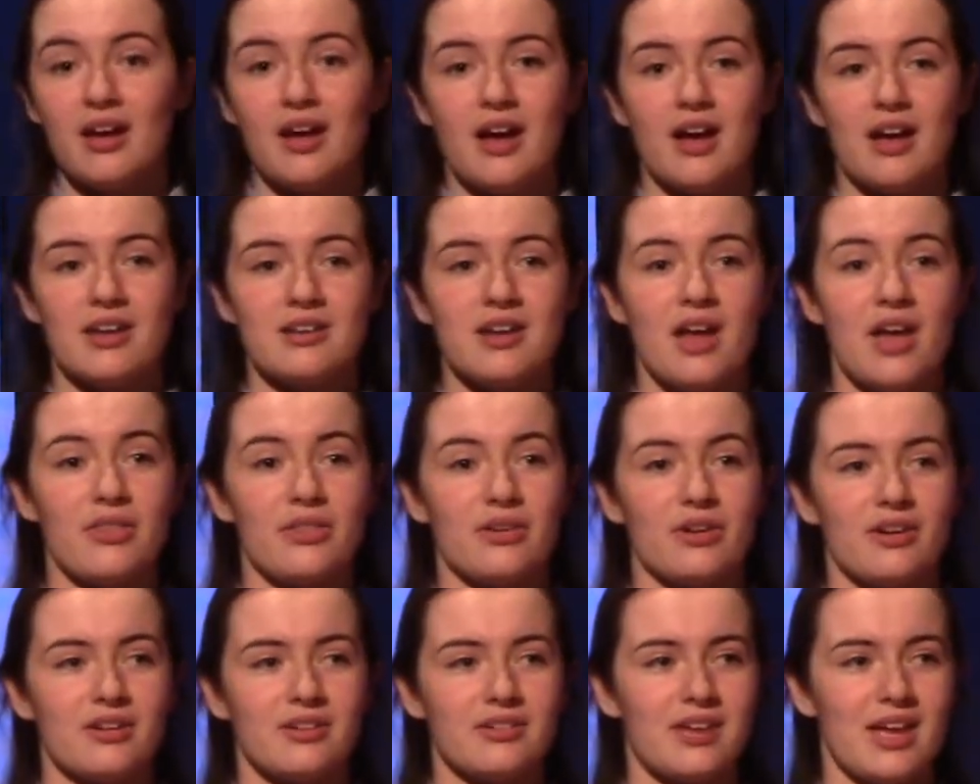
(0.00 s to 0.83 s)

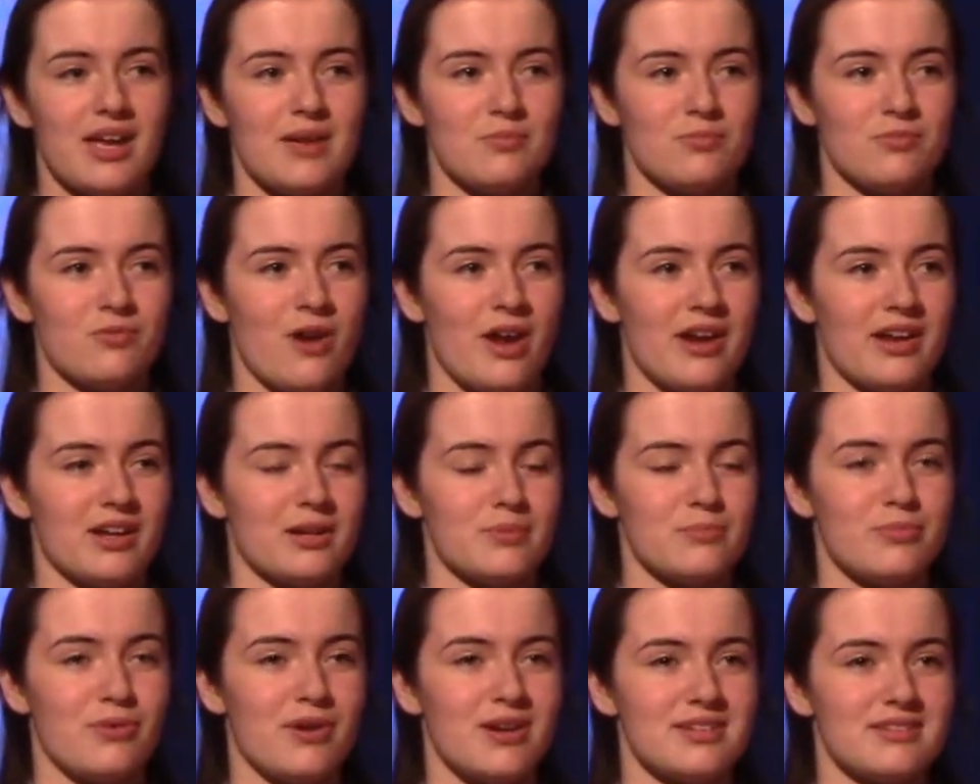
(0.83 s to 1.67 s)
Another came
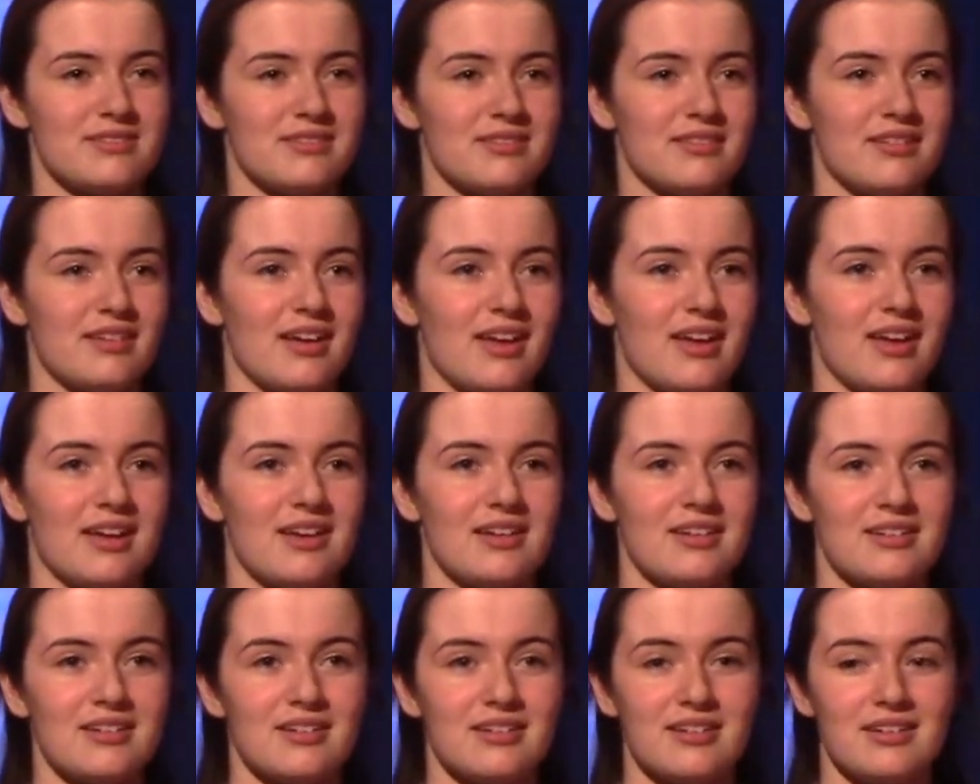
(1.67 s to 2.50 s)
running presently.
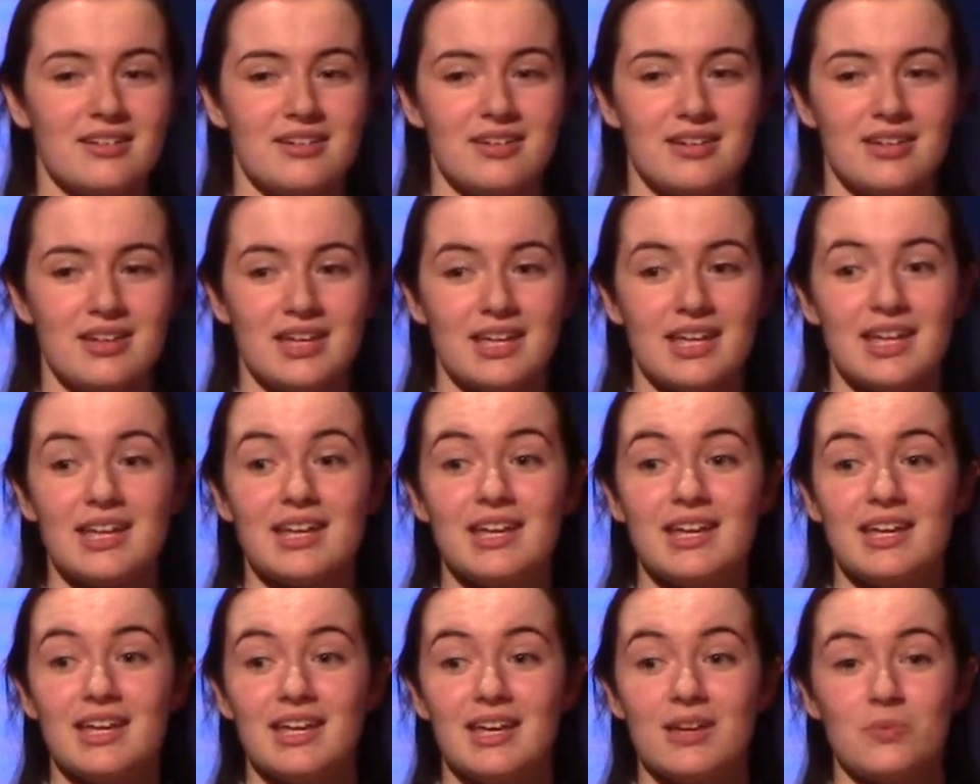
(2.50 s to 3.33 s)

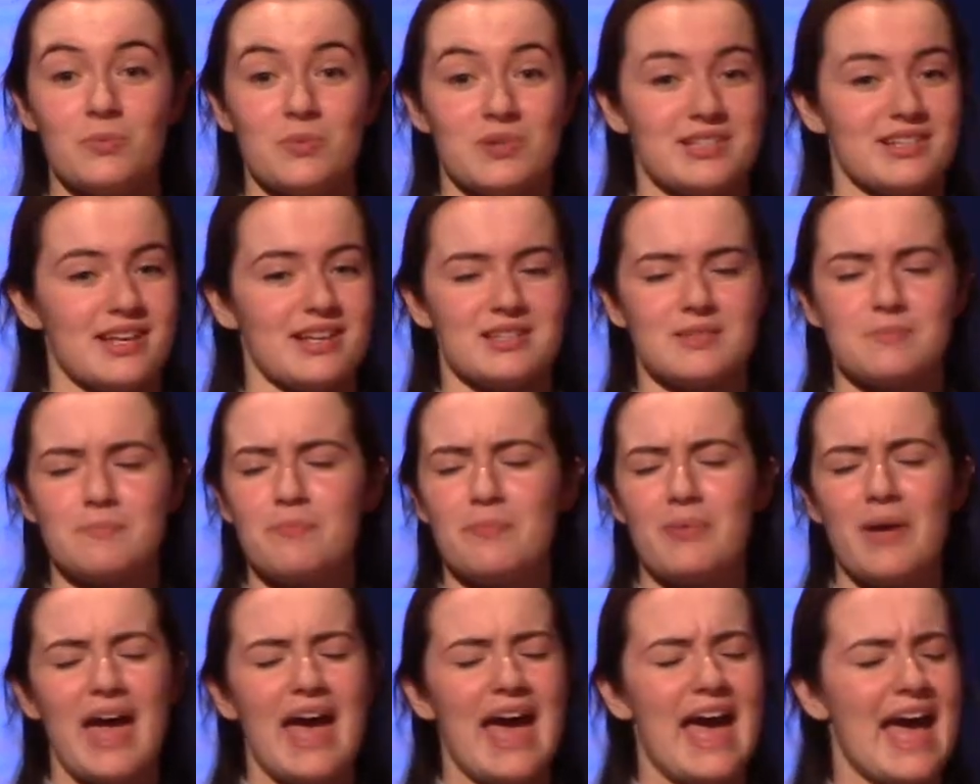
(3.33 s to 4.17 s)
He was as
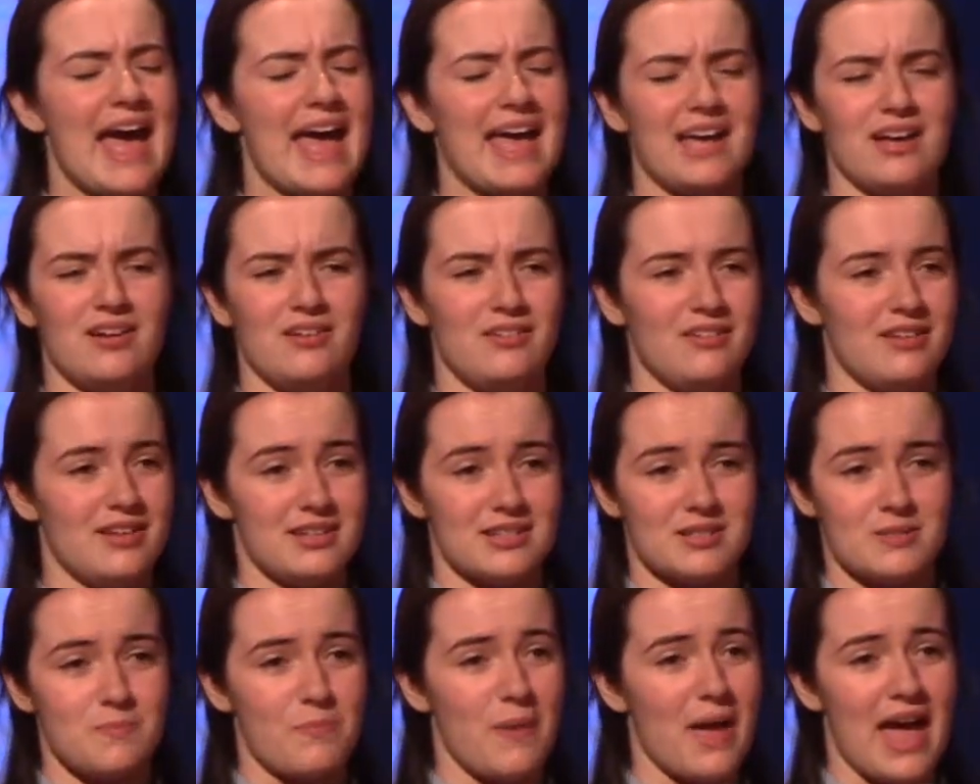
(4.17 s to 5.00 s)

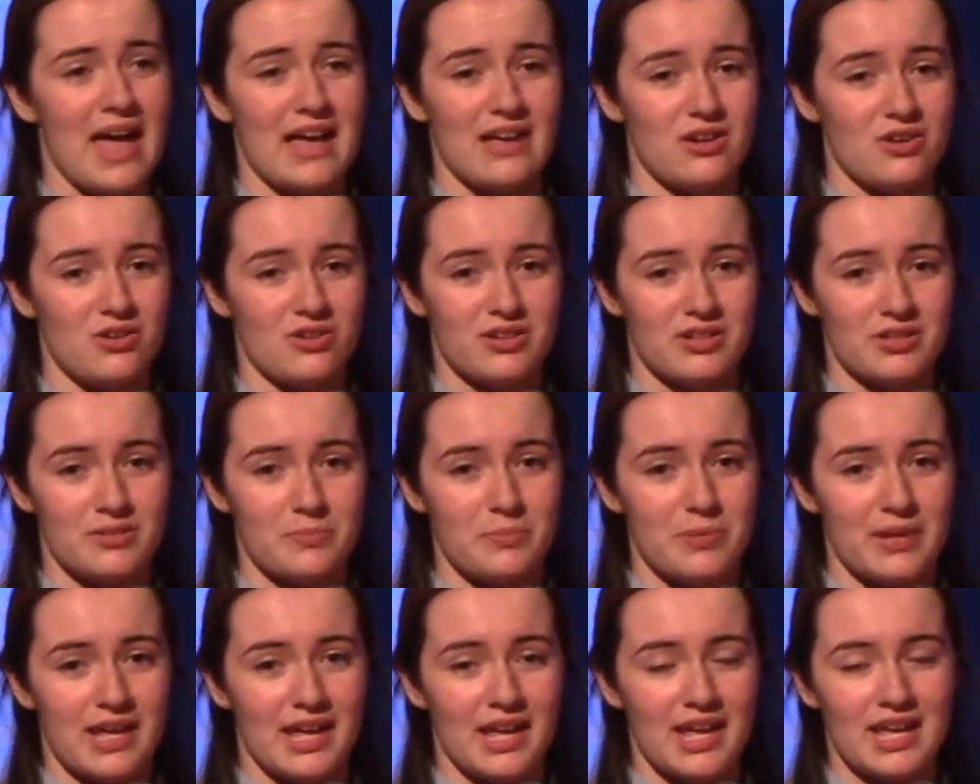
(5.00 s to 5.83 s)
pale could
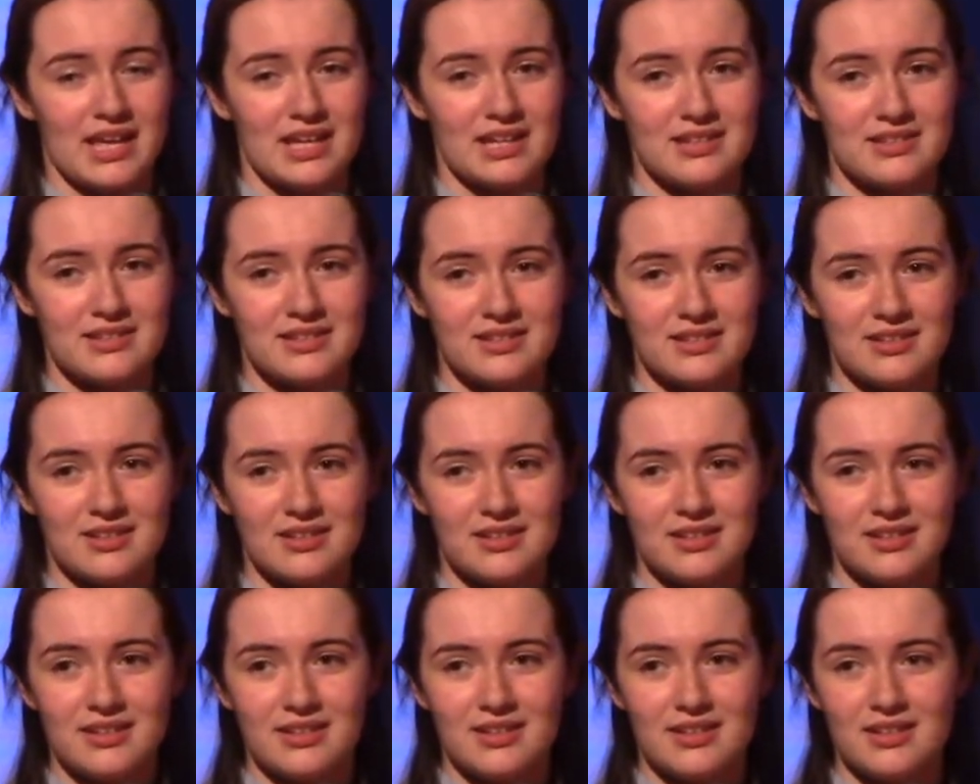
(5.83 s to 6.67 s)
be.
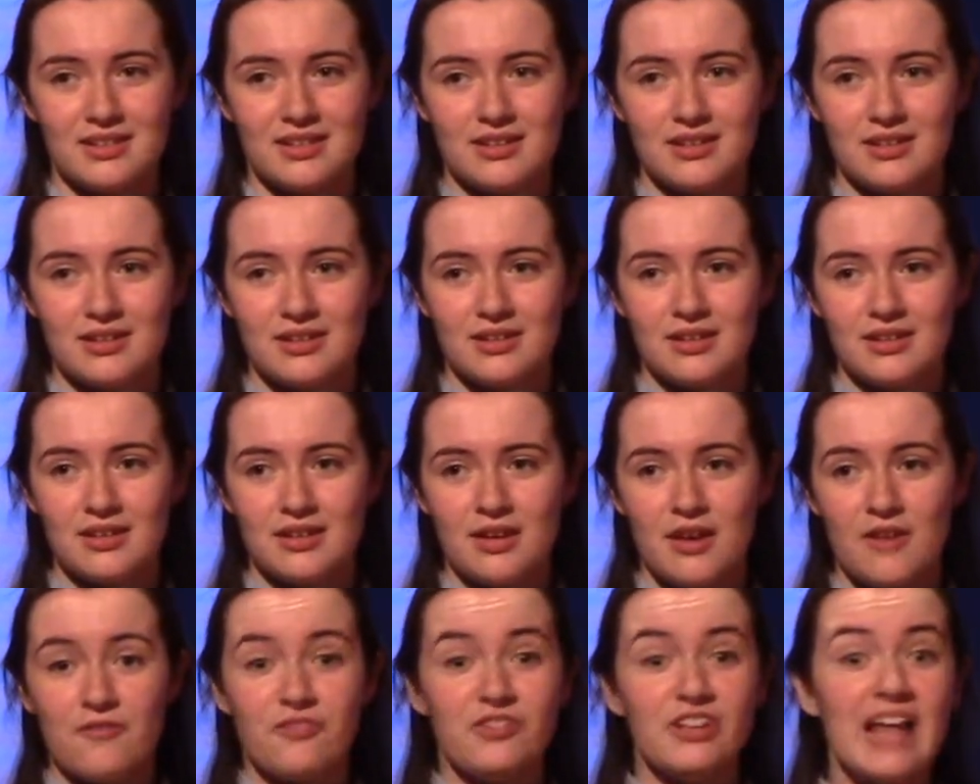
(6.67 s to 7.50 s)

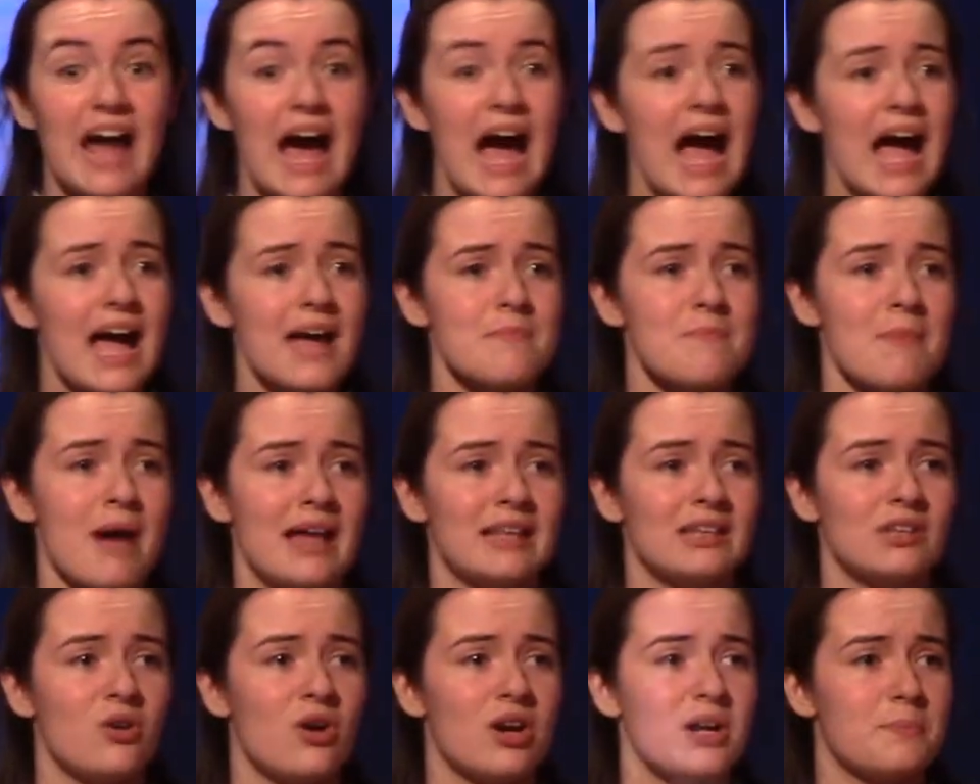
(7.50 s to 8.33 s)
"Fly,
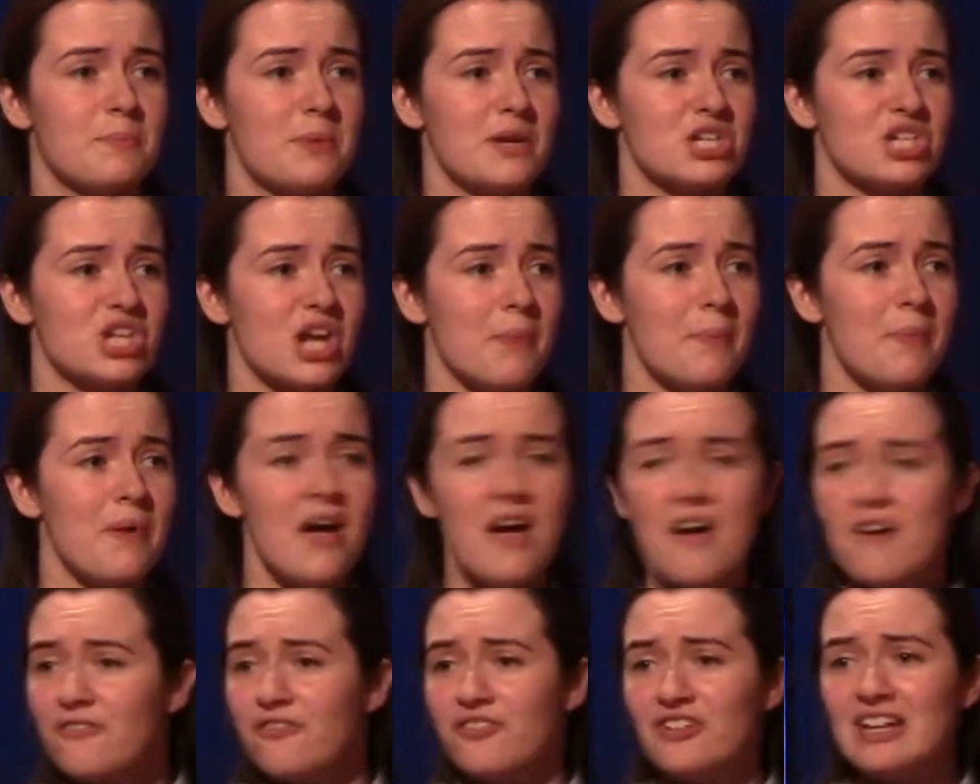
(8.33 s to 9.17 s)
my lord bishop,
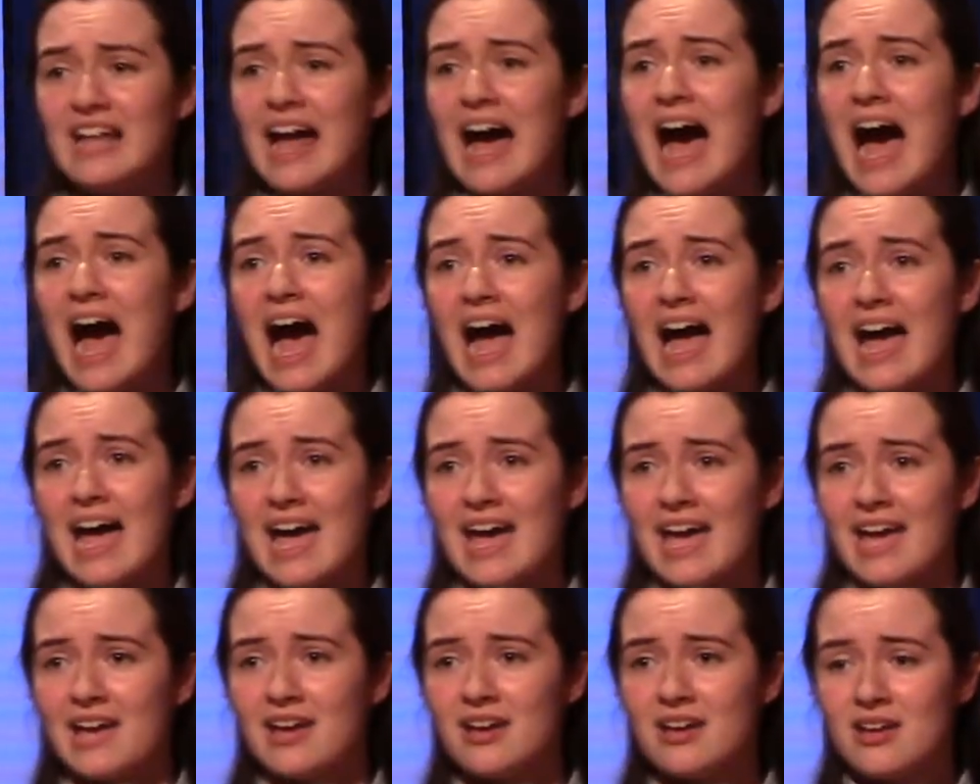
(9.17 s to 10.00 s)

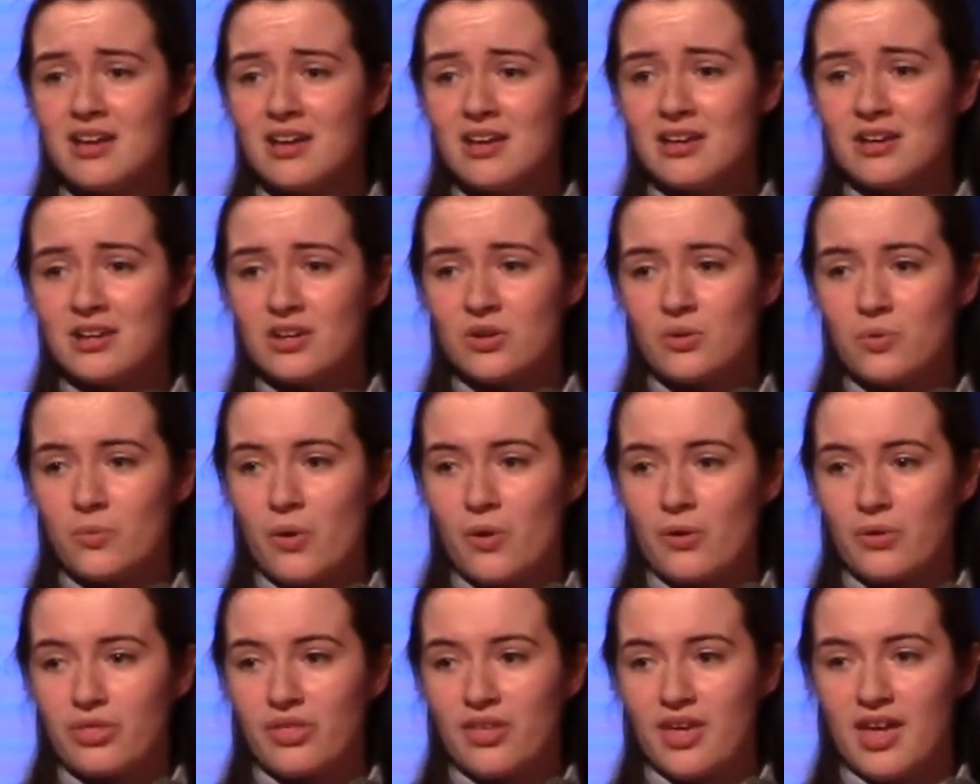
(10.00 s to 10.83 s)
fly,"
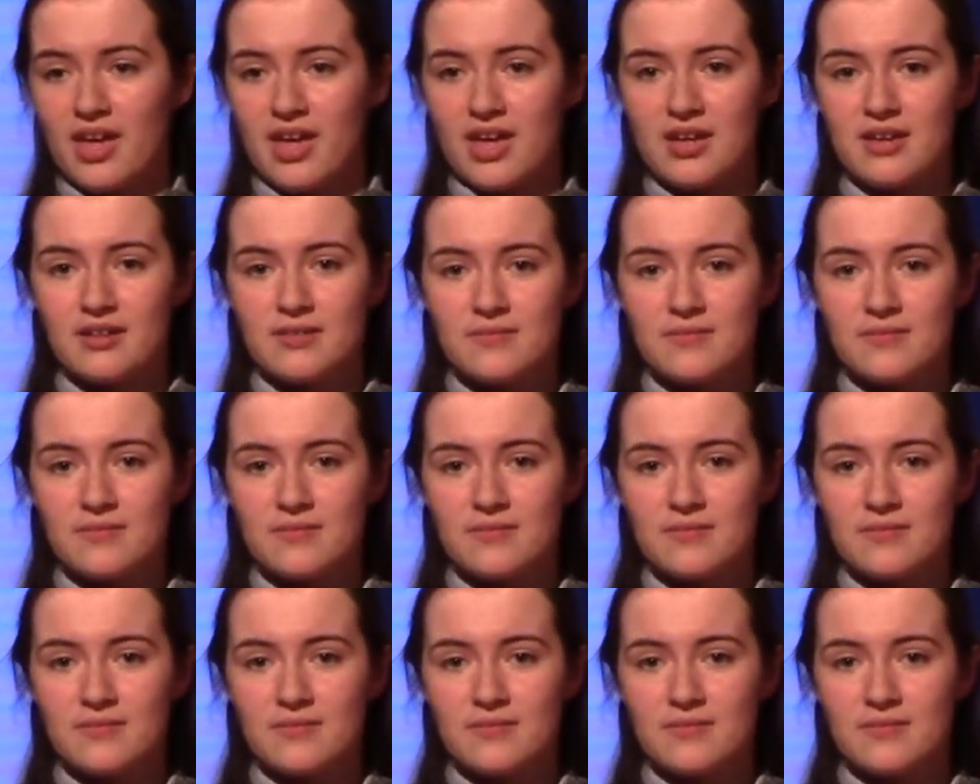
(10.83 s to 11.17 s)
quoth he.